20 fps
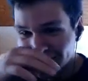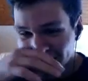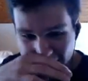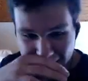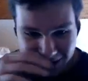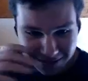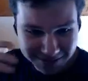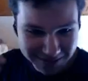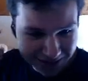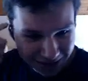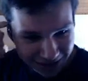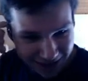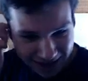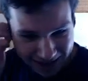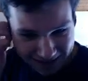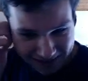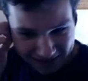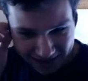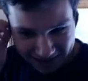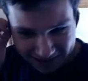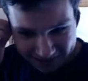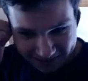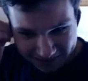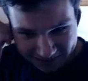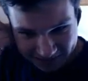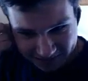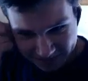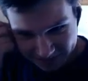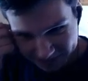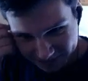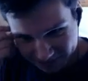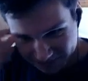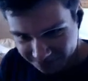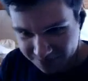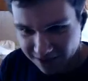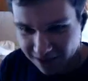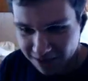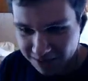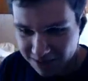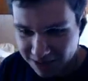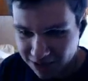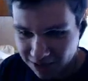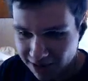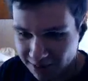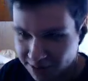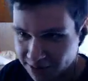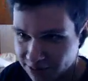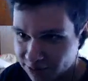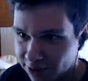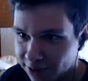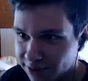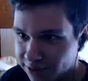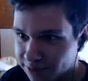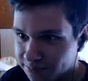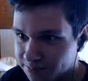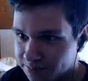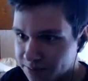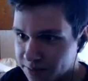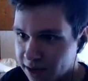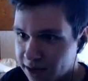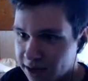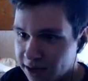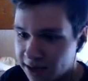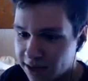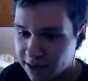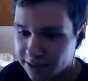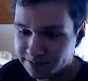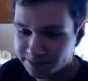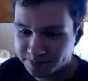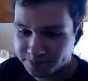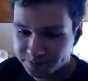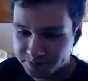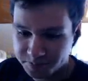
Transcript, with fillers: I'm so happy. I'm so happy right now. Um.